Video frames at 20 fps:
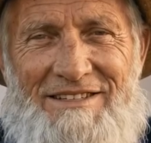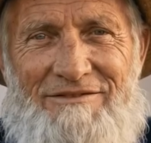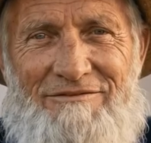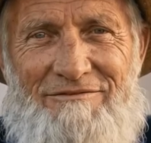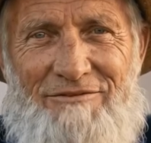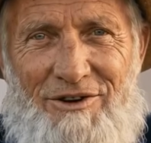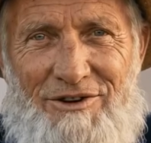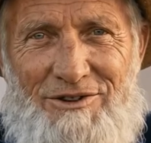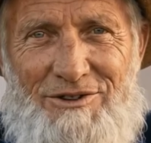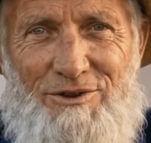They
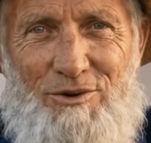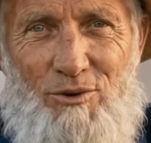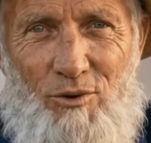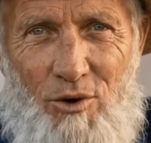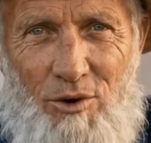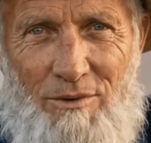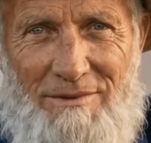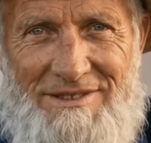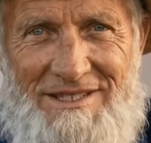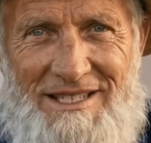see the
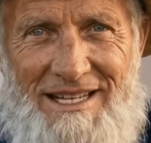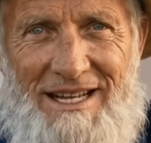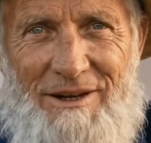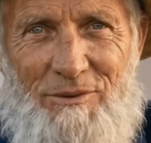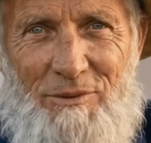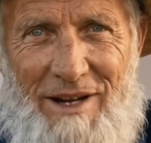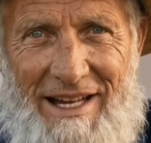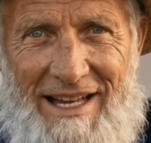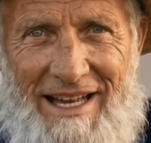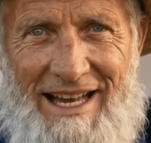first warm,
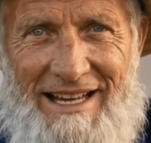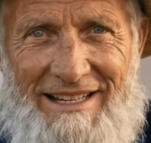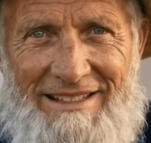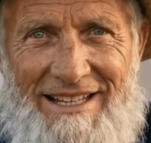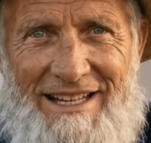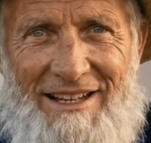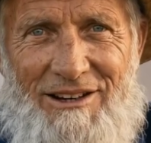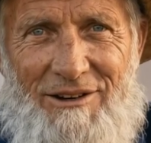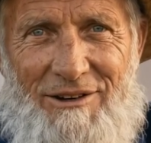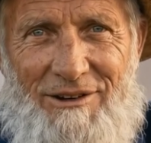sunny
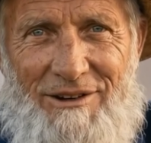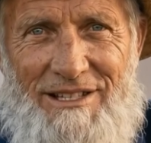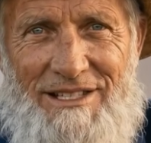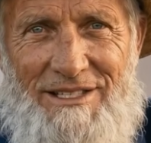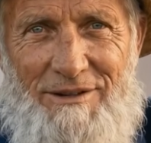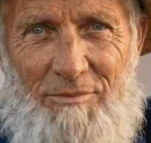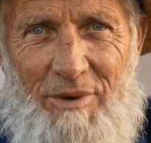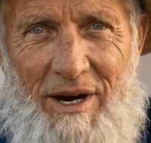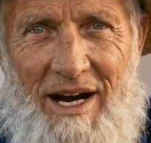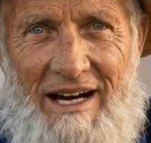weekend in
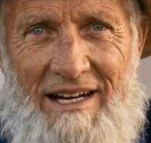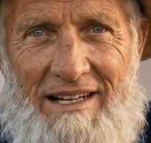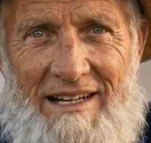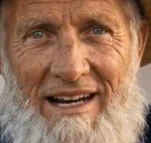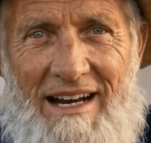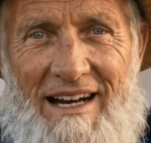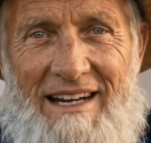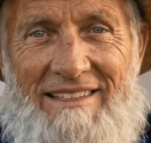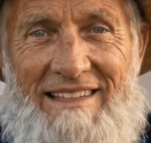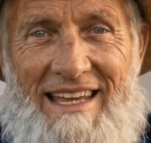early
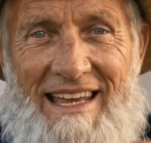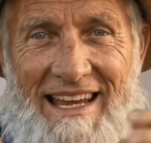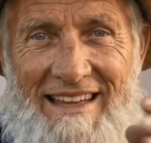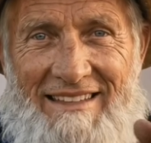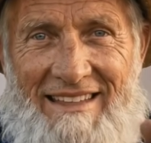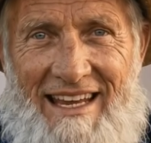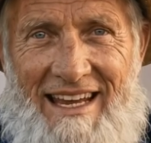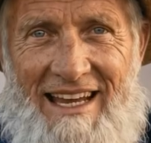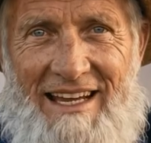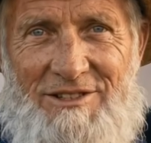spring,
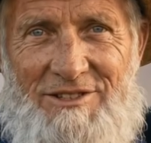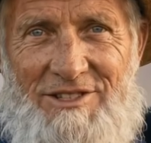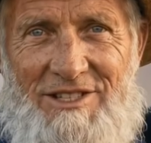they get